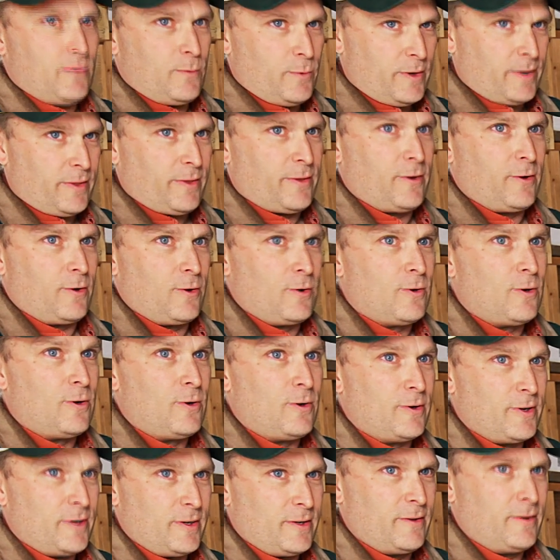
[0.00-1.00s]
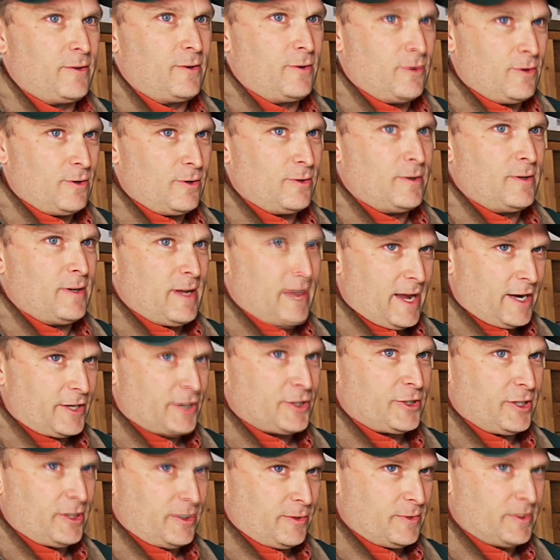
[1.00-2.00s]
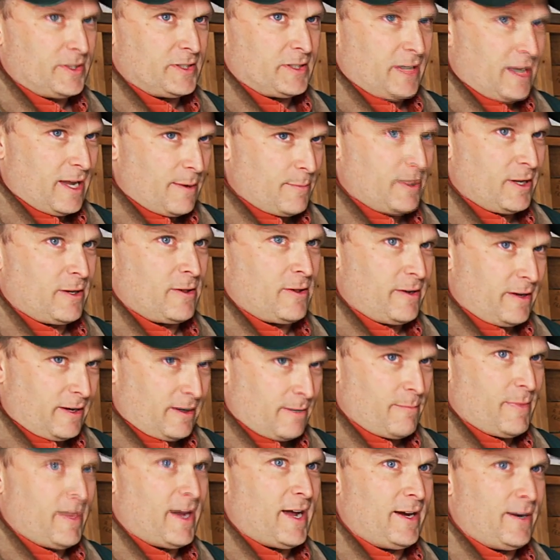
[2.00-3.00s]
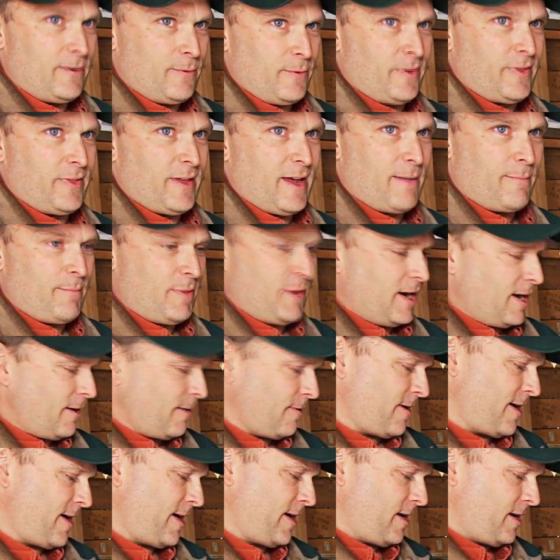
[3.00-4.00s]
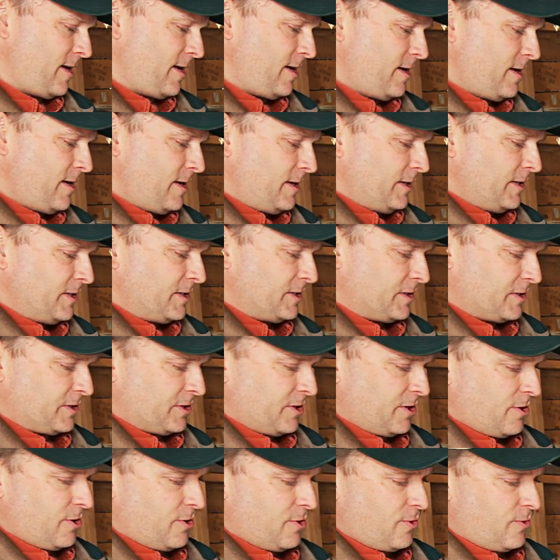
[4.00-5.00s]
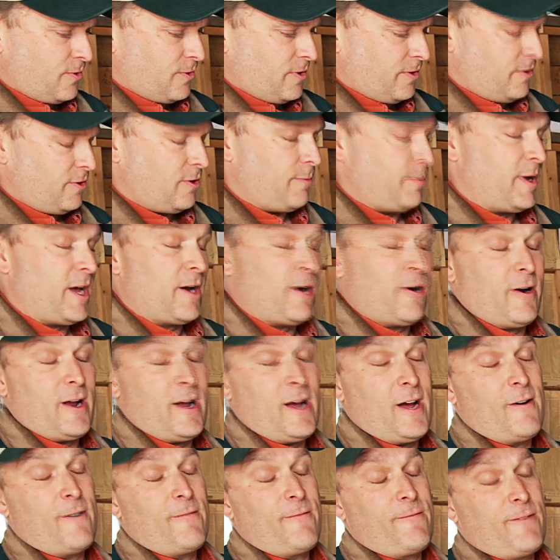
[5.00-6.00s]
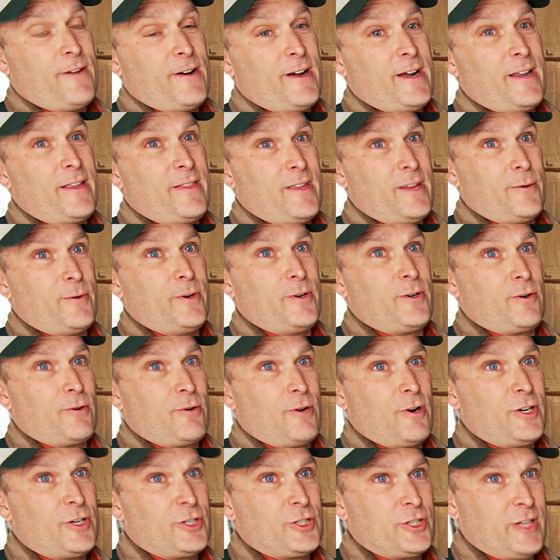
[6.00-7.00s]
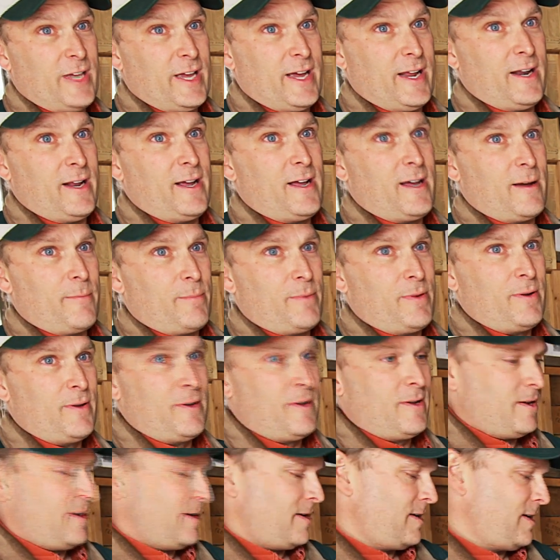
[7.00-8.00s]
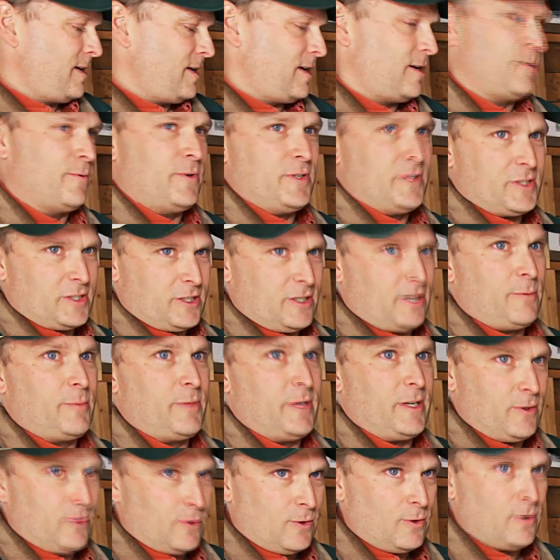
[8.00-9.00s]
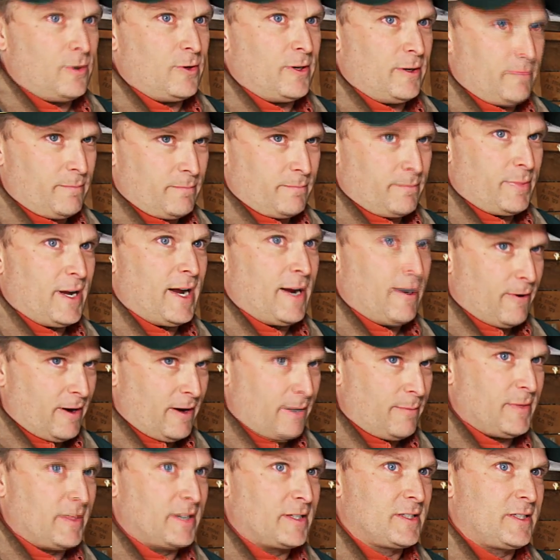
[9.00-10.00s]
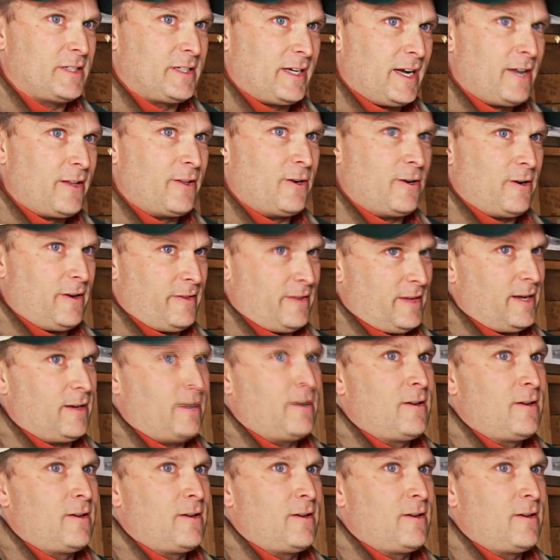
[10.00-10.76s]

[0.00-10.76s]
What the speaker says: with the gold. The gold actually was chemically combined with that pyrite. So no matter how fine they would crush that up, it would still be gold and pyrite mixed together, and